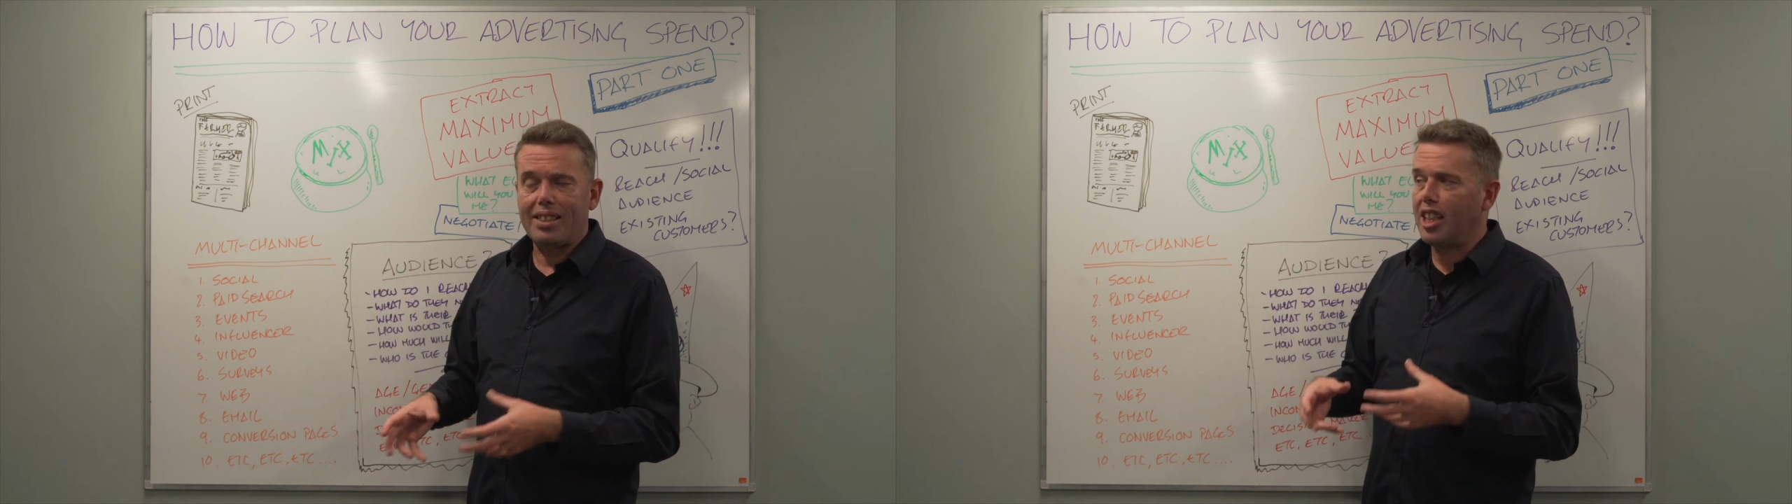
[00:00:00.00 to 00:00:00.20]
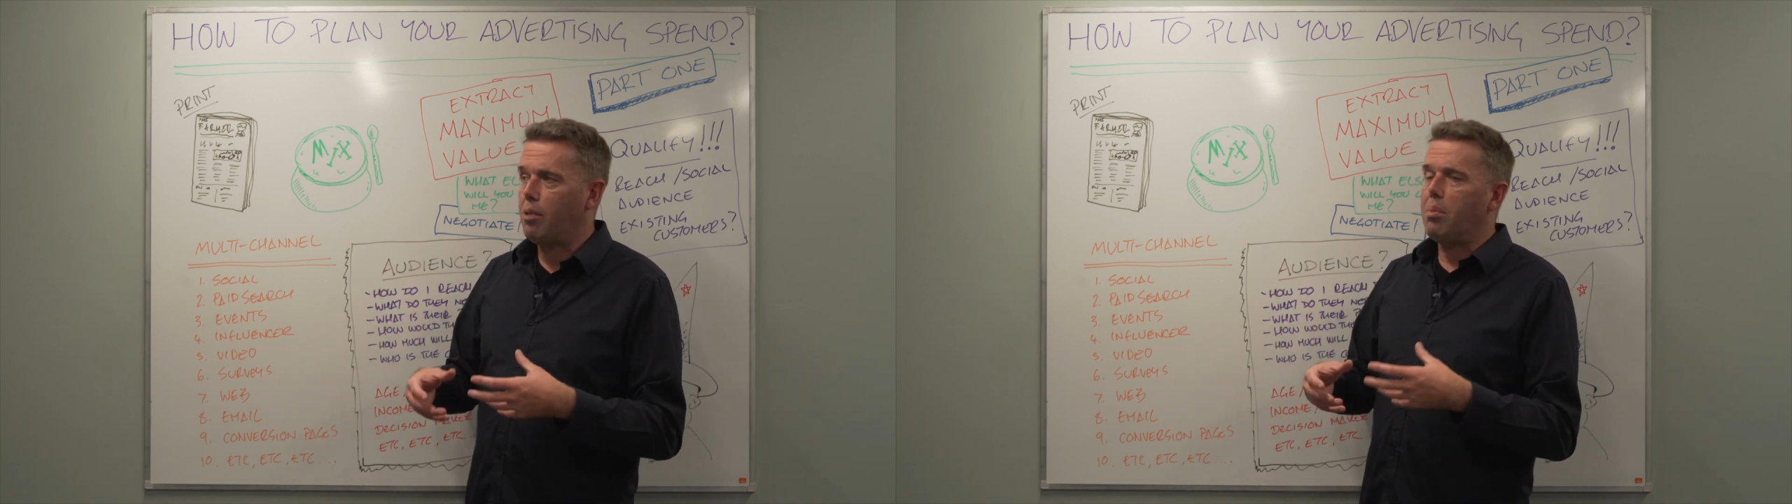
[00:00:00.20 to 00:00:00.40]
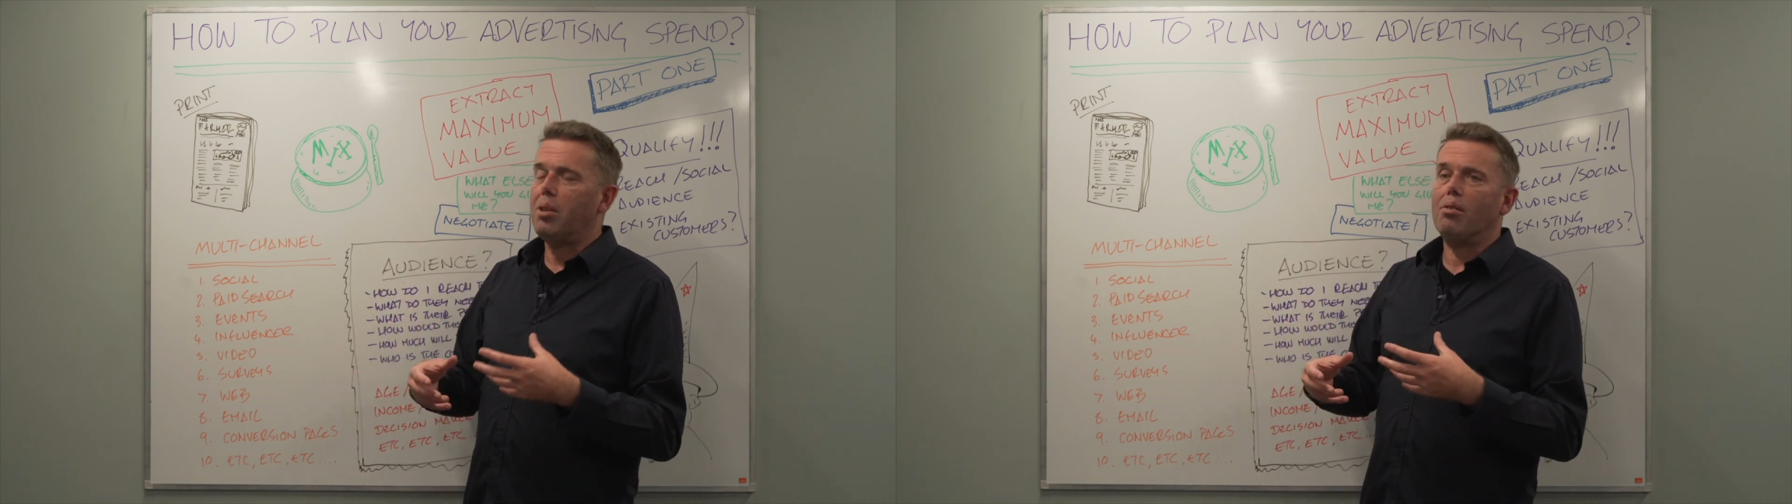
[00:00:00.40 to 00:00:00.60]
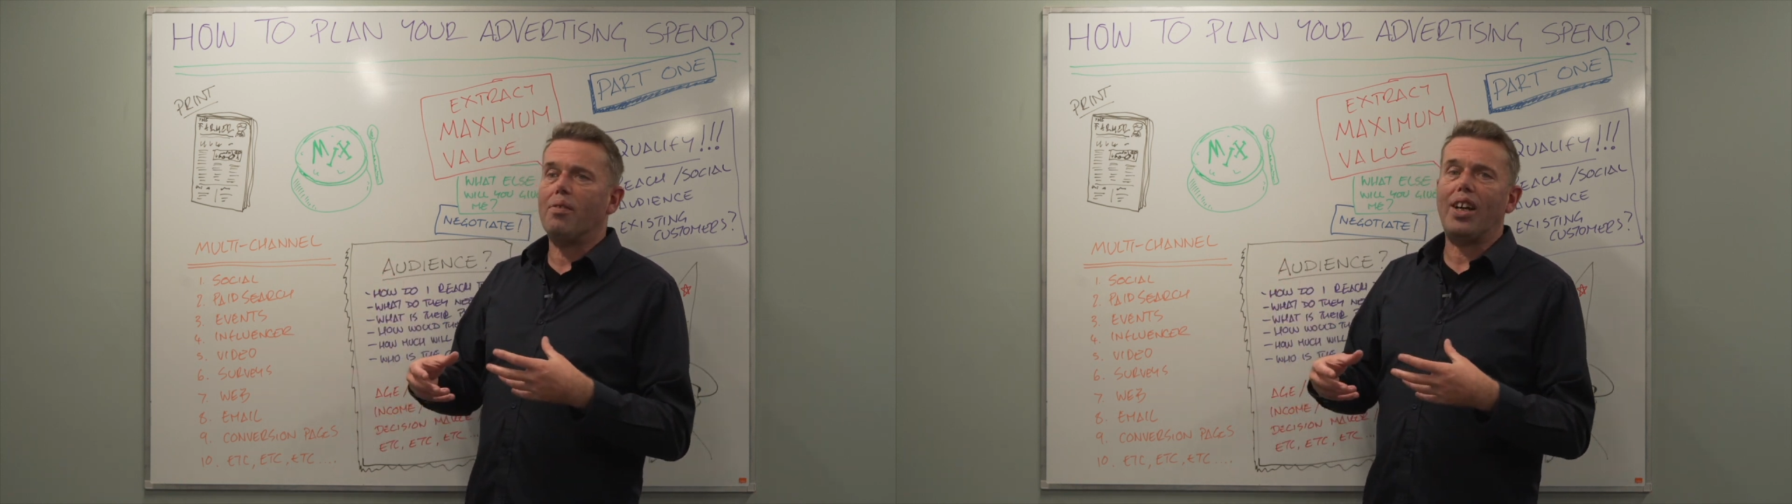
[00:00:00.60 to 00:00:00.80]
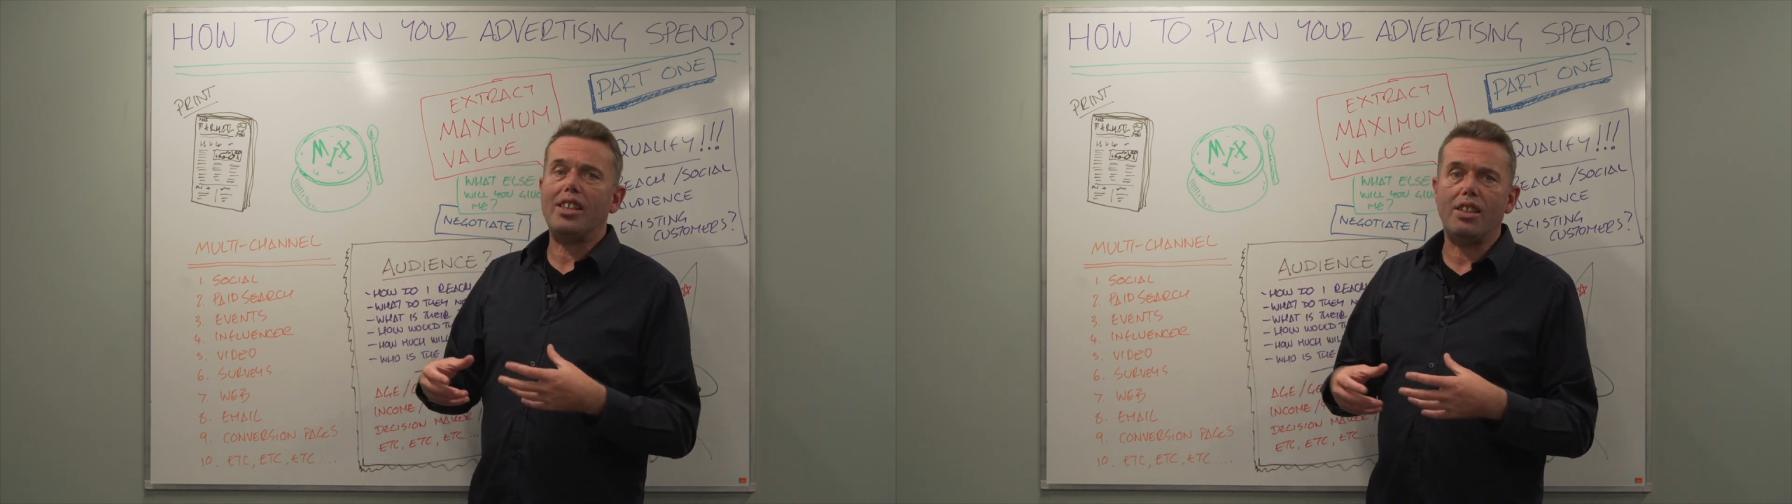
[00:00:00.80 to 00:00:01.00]
Is it going to be more
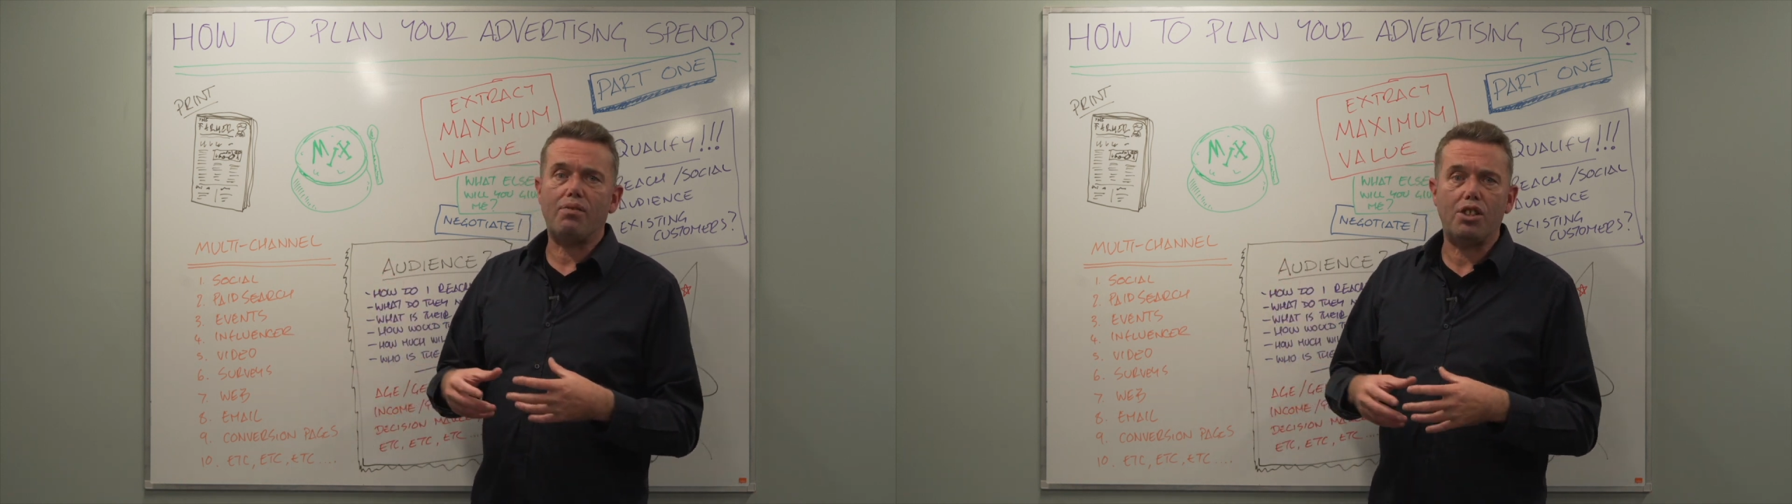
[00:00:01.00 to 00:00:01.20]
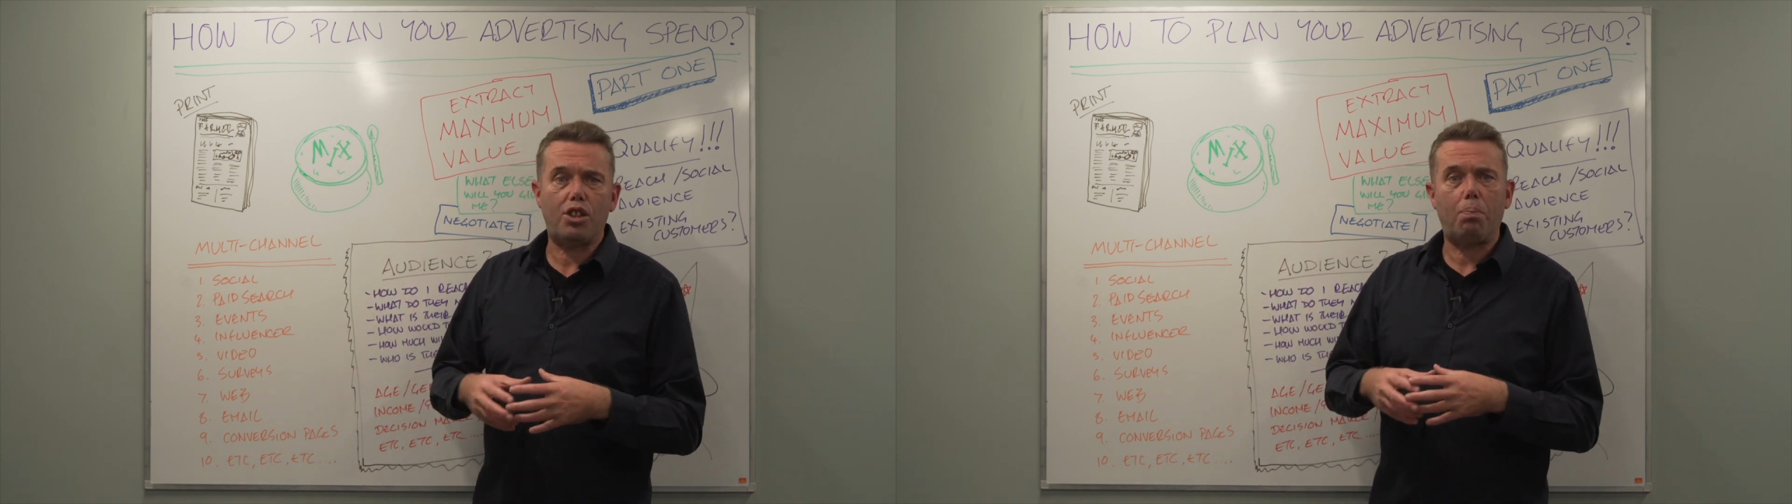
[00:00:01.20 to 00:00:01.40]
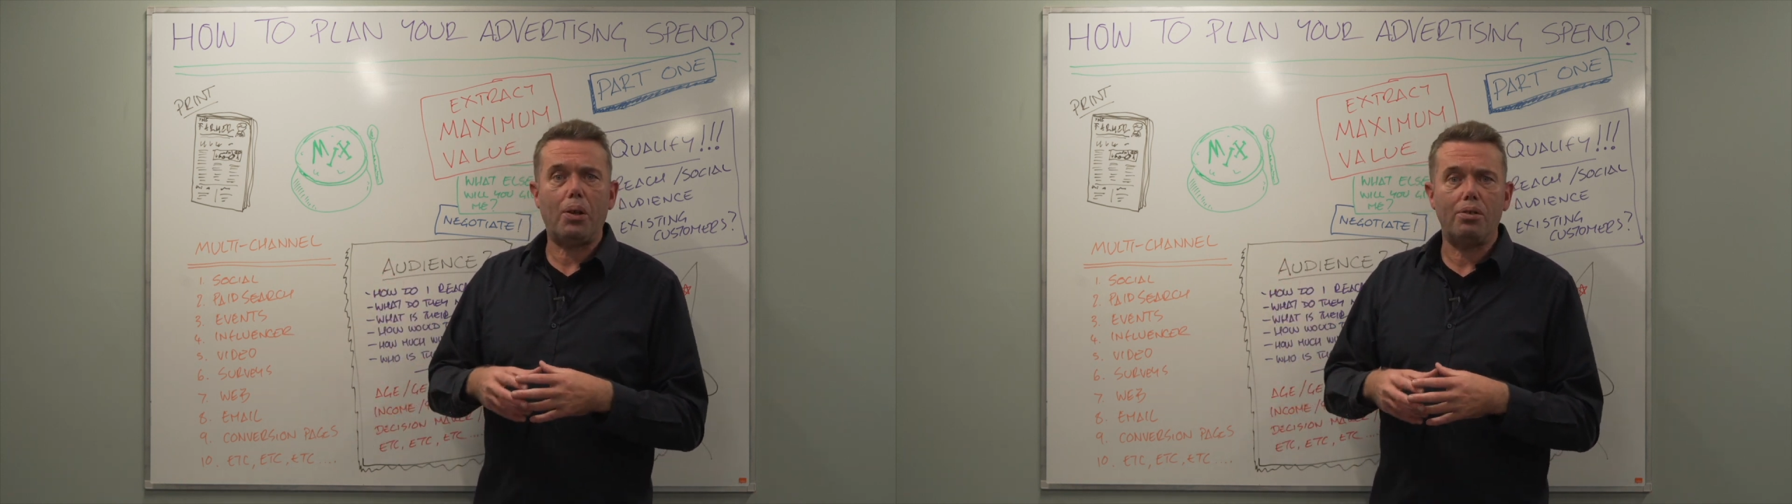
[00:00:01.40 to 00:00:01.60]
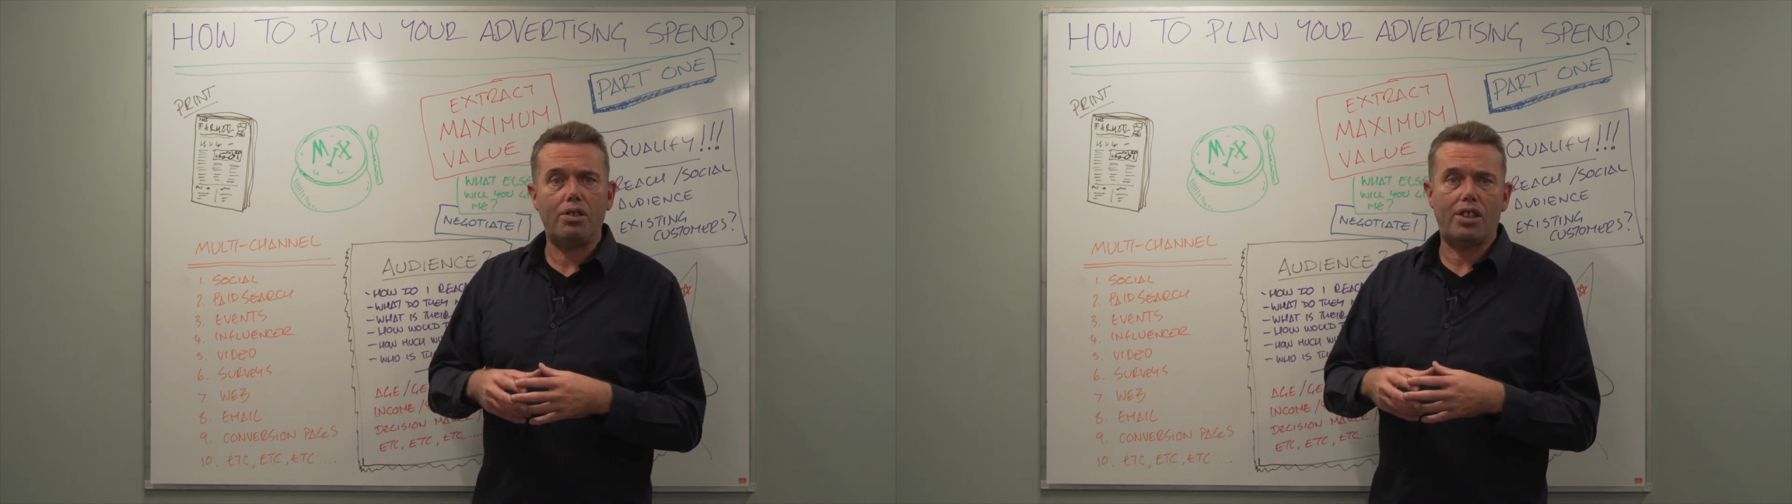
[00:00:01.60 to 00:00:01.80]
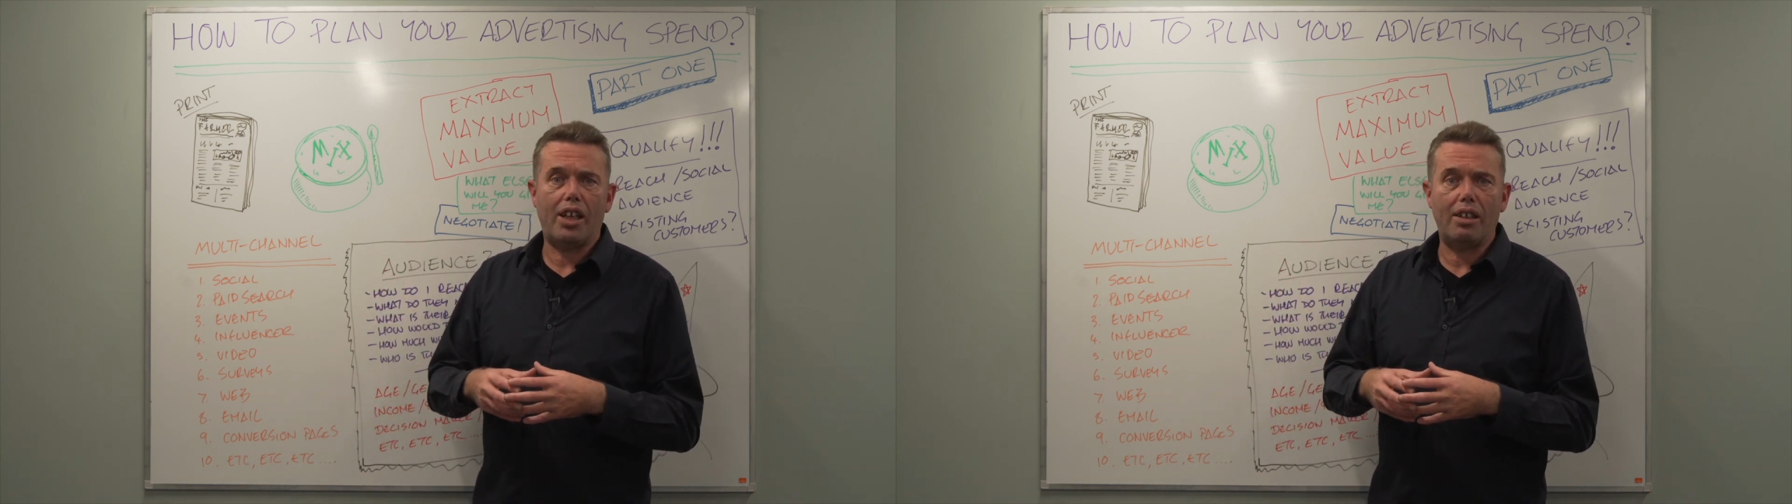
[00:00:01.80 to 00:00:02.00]
effective to
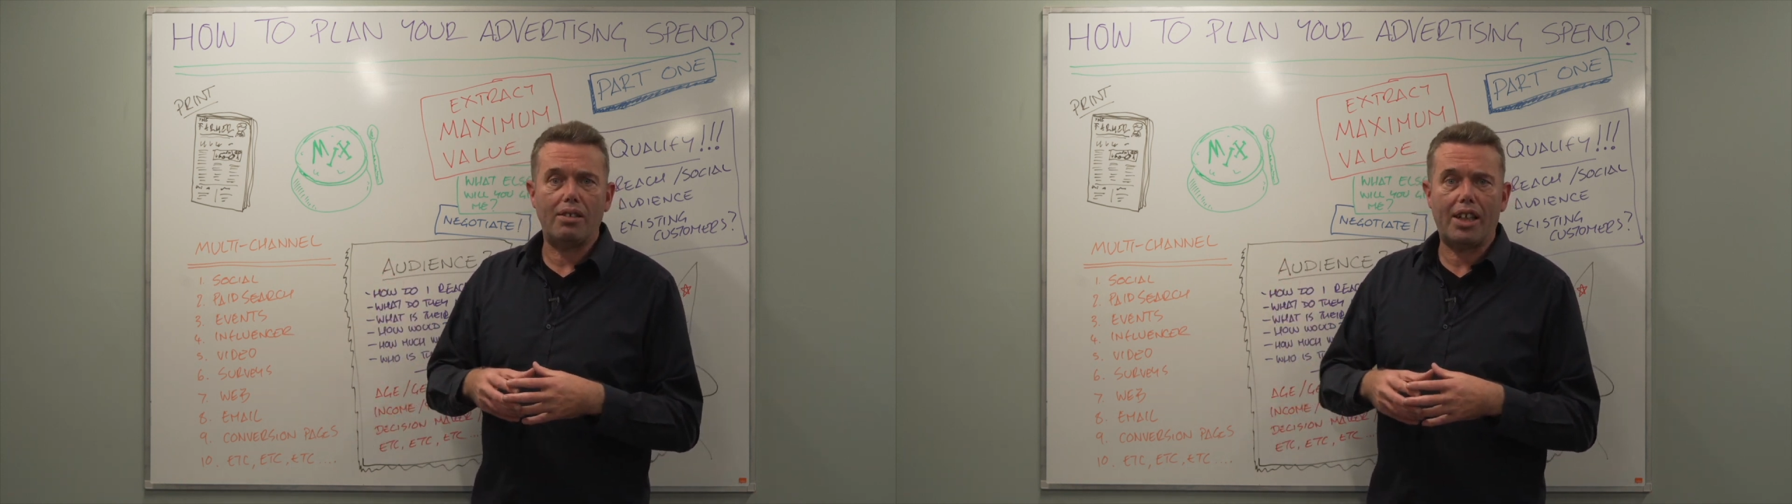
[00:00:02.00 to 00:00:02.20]
sponsor